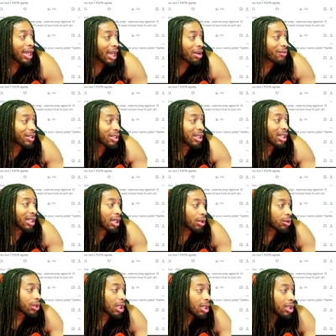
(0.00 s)
Everything
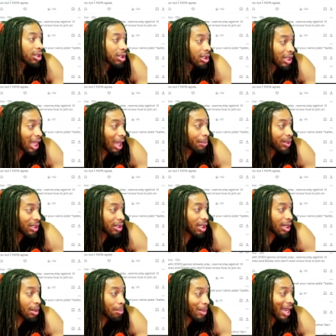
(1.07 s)
else should not be
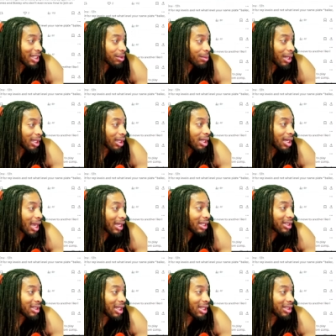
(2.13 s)
matchmaking. And he
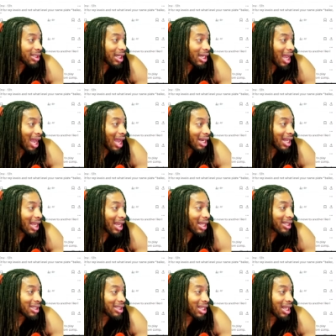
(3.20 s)
said, say, I'd
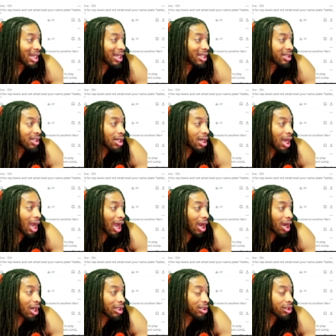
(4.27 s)
add the stage
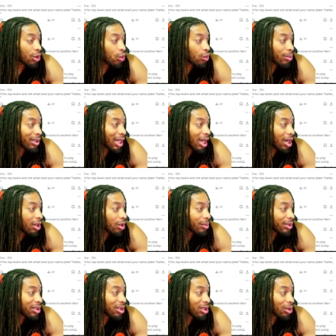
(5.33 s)
uh too, but I
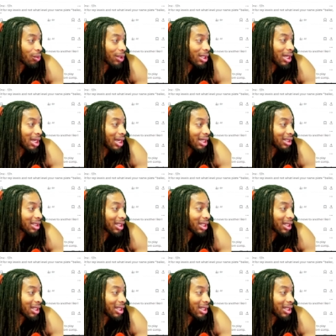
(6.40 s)
100% agree. It